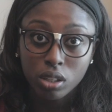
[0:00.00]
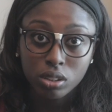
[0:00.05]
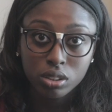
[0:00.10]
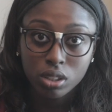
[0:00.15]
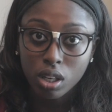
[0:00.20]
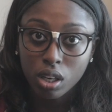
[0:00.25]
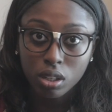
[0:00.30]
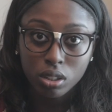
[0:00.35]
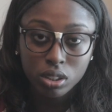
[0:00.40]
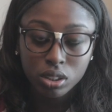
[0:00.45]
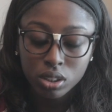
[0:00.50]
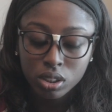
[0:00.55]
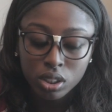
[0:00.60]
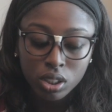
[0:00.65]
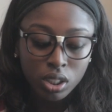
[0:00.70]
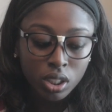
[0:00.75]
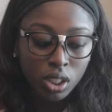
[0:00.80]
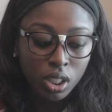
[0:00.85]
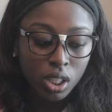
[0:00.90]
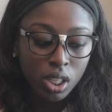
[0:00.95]
So
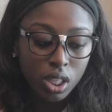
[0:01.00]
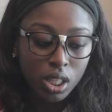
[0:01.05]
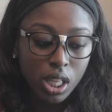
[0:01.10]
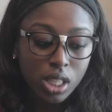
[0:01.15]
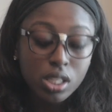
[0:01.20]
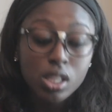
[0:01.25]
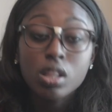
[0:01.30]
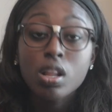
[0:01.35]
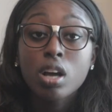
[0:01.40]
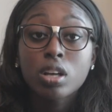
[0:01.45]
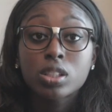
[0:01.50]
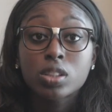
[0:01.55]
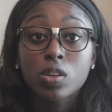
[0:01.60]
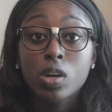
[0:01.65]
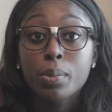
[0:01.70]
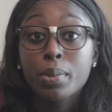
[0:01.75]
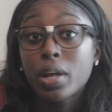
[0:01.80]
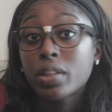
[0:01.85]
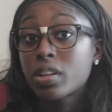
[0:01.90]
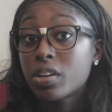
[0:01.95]
that's a long
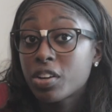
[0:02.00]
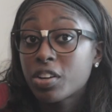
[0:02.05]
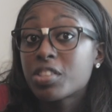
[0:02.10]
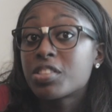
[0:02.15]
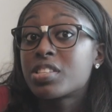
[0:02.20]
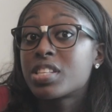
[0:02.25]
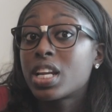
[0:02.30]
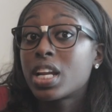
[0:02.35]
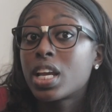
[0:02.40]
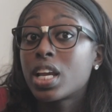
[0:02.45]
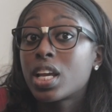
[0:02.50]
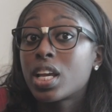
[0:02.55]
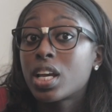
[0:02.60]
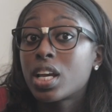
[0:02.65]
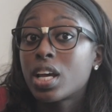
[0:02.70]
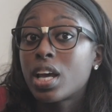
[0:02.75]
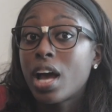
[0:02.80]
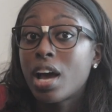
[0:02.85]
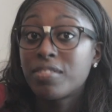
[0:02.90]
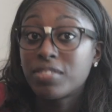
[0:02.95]
story about the Nerd City
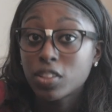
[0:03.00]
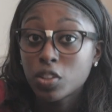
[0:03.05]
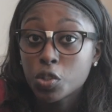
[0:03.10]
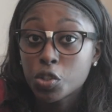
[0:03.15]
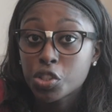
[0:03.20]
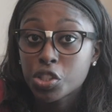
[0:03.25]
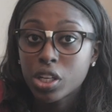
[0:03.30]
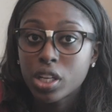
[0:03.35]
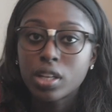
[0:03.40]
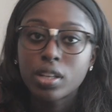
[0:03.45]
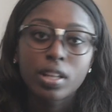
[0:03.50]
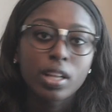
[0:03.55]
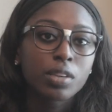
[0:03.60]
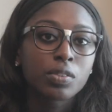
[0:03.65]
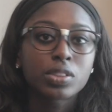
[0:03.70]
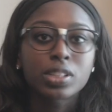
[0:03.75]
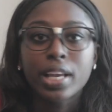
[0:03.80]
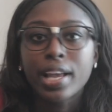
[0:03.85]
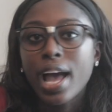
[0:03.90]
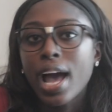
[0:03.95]
evolution. Then it
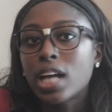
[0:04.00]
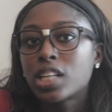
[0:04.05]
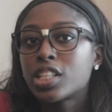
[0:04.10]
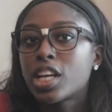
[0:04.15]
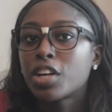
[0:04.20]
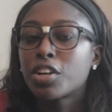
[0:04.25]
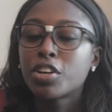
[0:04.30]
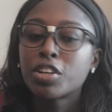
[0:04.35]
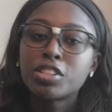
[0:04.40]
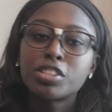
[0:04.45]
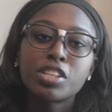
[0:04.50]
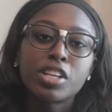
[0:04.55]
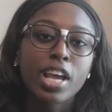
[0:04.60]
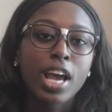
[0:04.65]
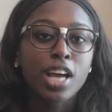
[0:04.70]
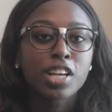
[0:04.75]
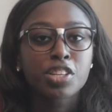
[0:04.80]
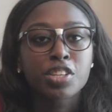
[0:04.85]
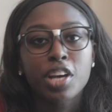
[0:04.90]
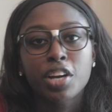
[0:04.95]
was like hashtag Nerd City,
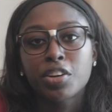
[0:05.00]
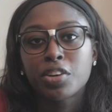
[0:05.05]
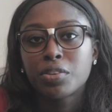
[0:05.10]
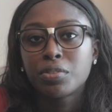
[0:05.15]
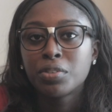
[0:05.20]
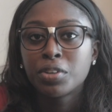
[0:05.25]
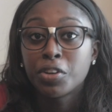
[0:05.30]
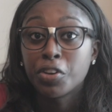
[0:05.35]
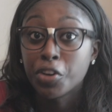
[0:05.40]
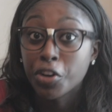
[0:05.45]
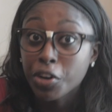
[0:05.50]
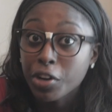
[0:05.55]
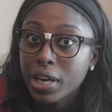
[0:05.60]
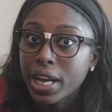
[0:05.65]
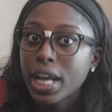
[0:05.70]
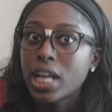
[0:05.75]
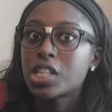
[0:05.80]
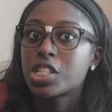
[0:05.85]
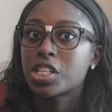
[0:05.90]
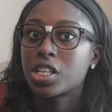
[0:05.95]
hashtag Nerd
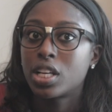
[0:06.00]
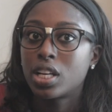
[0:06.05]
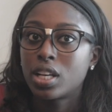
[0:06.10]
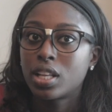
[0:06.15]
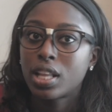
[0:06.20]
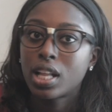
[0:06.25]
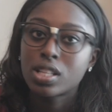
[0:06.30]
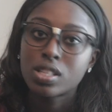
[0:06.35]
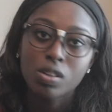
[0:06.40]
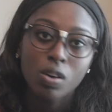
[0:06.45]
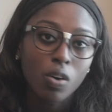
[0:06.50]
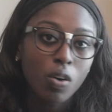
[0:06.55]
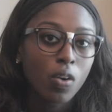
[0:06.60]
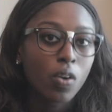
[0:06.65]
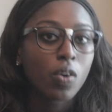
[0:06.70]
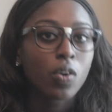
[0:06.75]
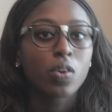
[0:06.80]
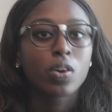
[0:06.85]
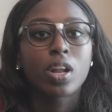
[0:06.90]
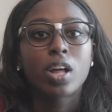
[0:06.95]
Nation. That's a
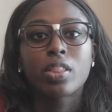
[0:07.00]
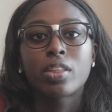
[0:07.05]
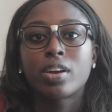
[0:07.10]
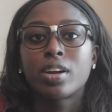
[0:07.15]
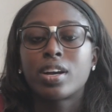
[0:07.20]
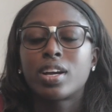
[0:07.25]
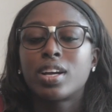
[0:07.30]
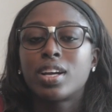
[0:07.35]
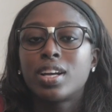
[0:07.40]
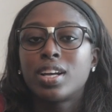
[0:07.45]
whole nother